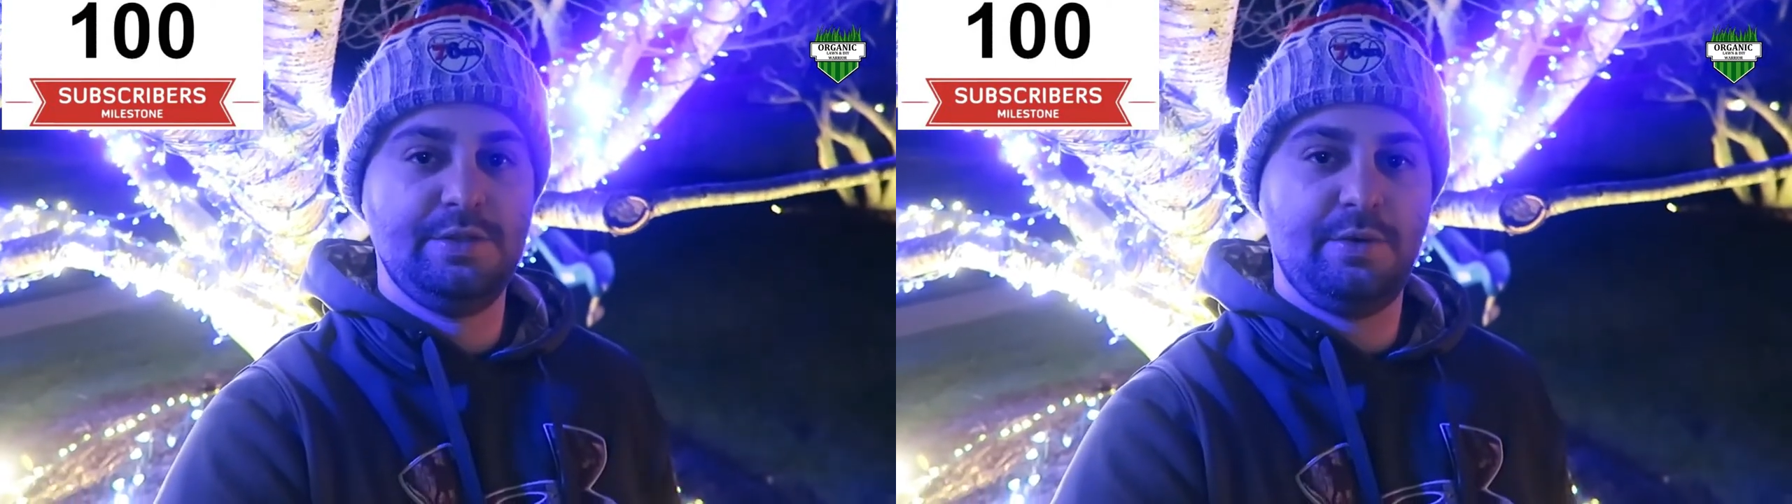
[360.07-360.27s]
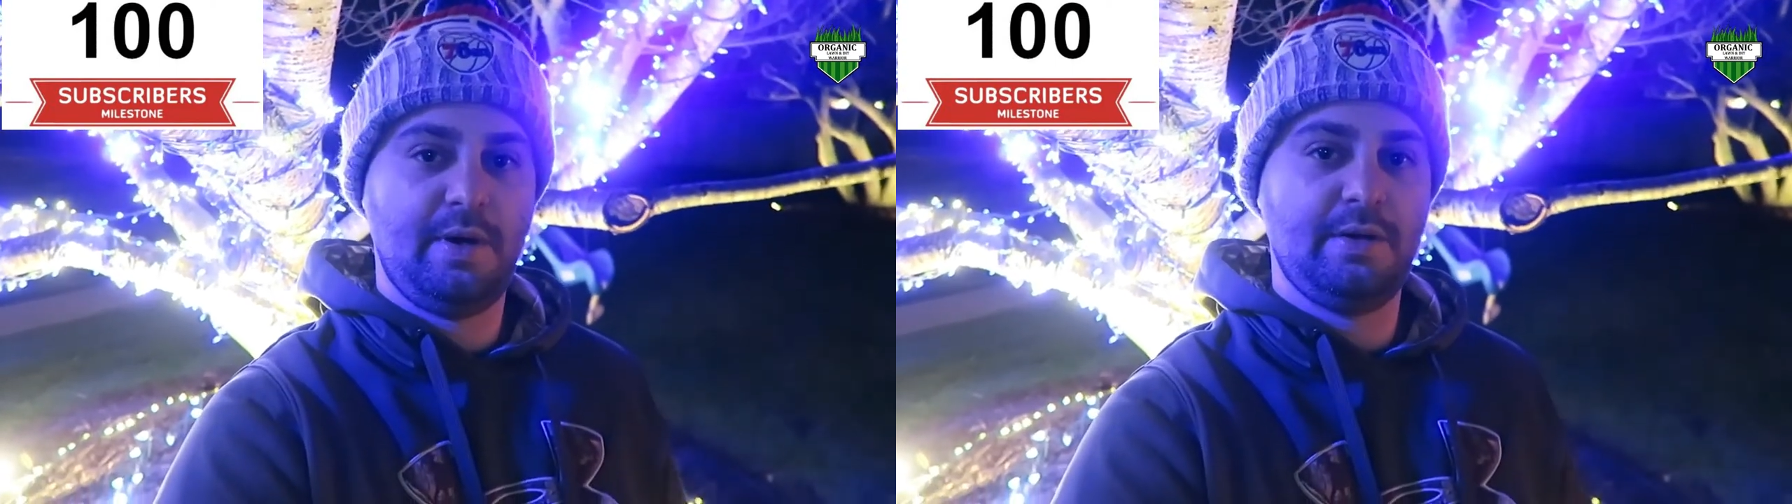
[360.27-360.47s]

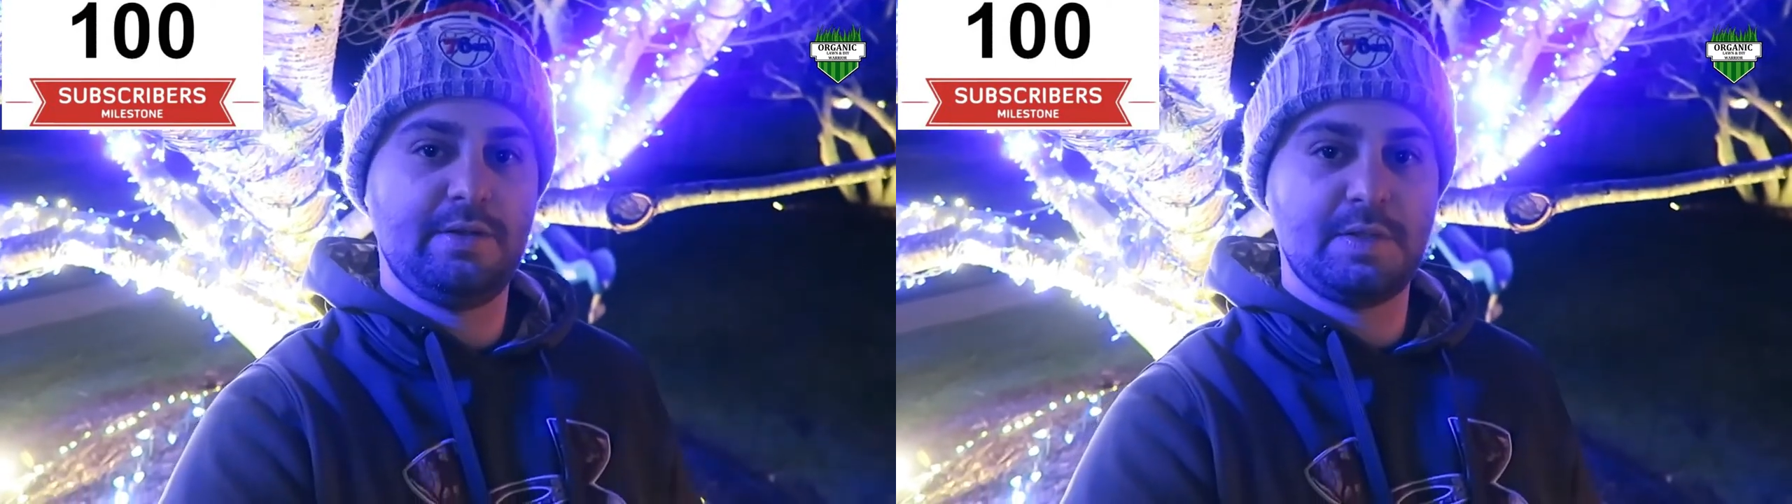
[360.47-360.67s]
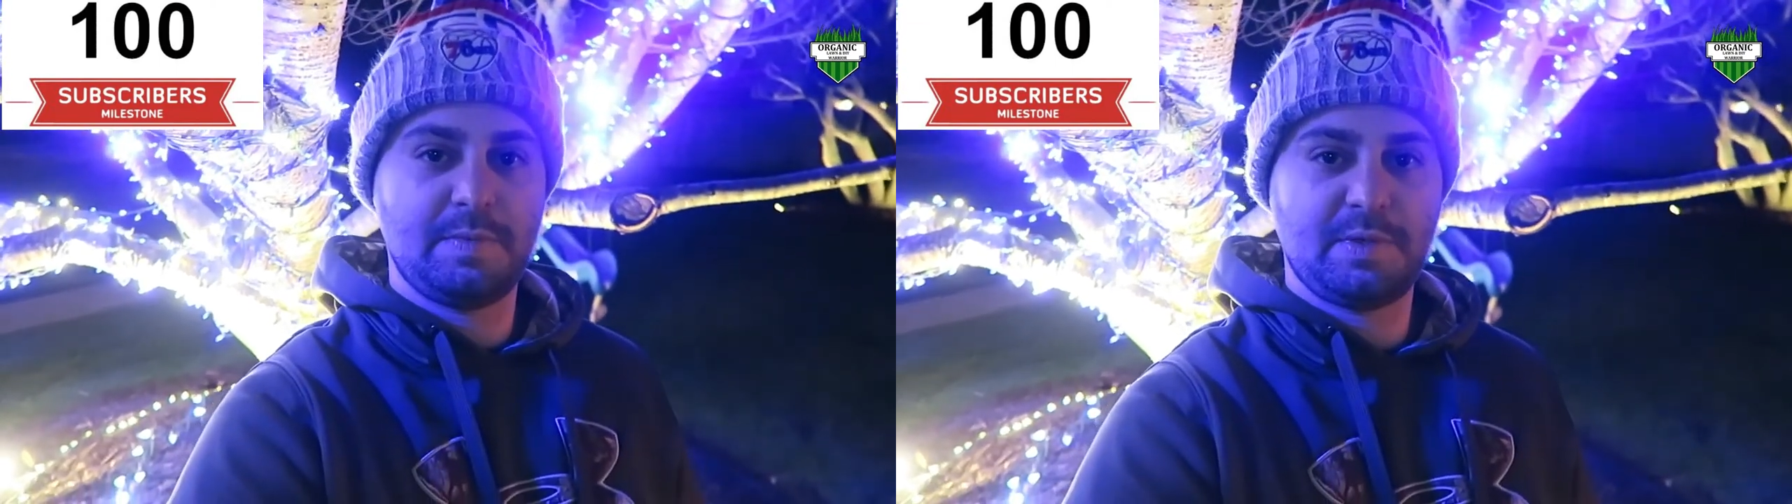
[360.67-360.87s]
to
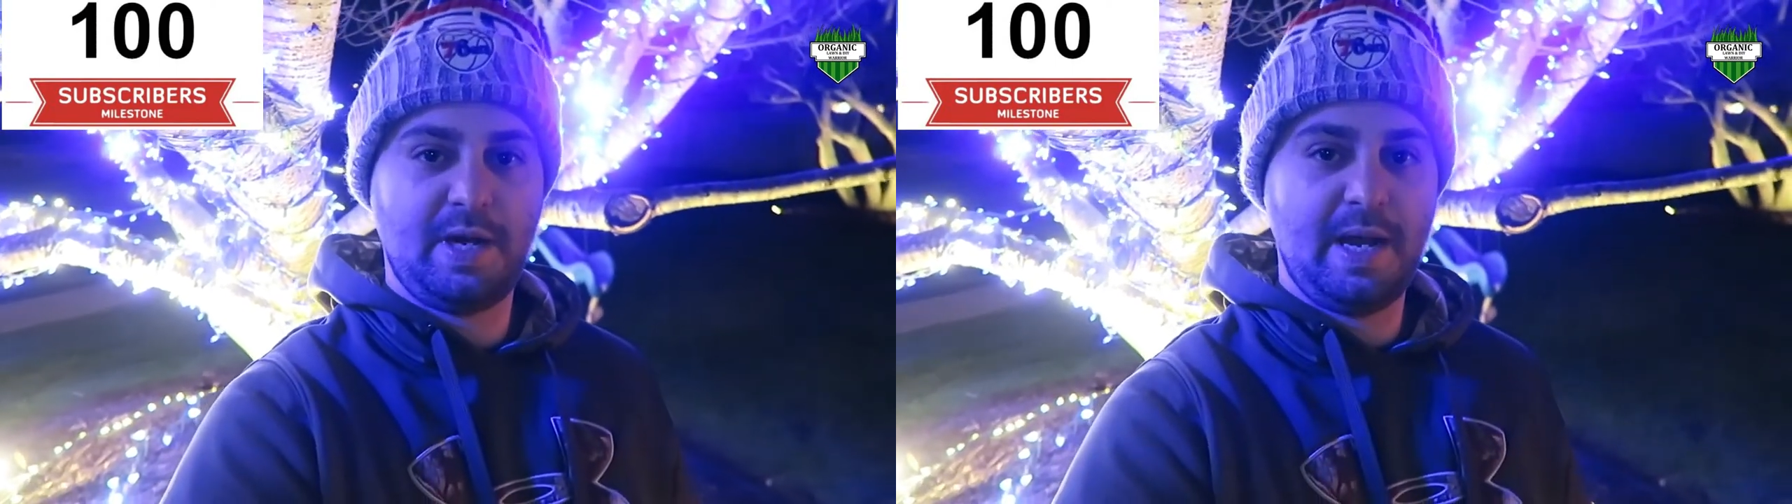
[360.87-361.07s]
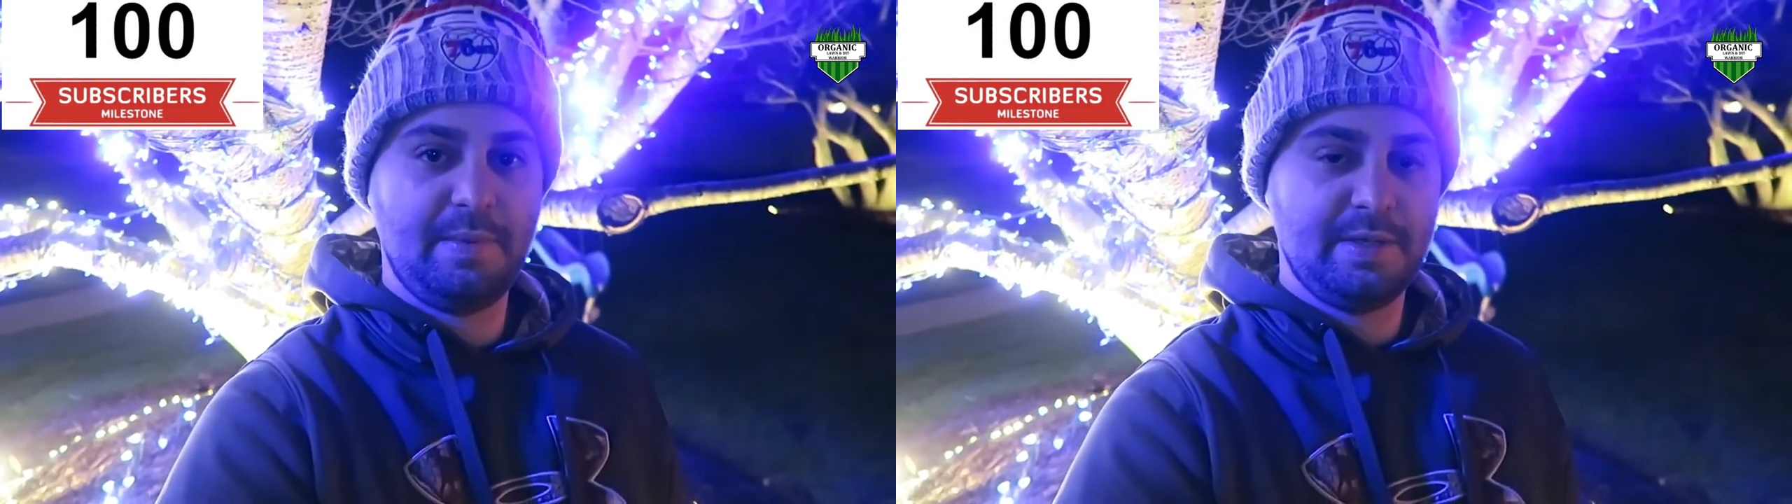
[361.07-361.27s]
100
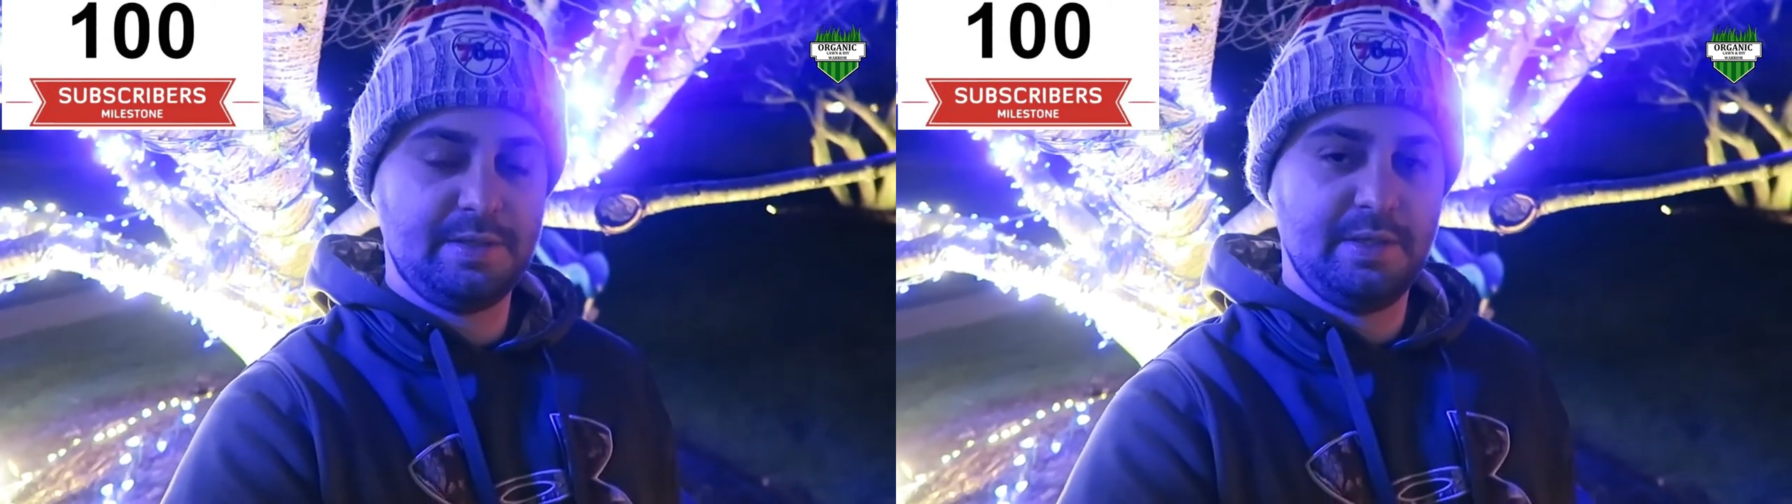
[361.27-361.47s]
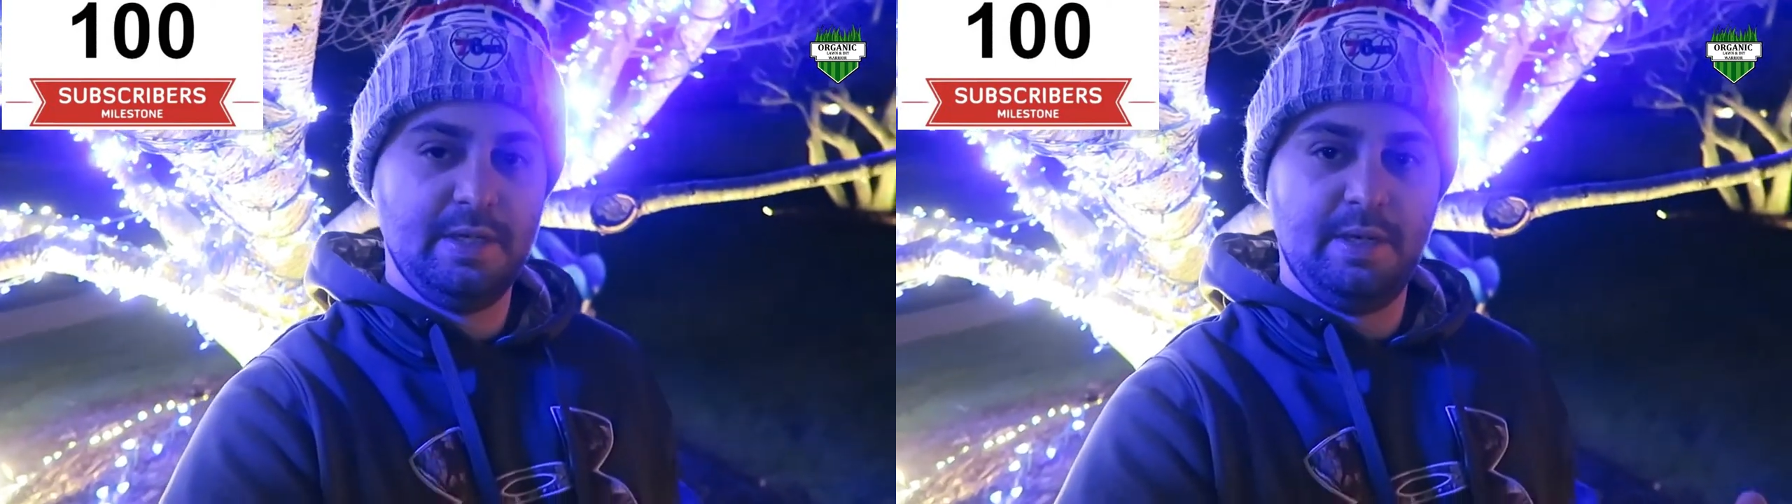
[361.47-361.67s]
subscribers,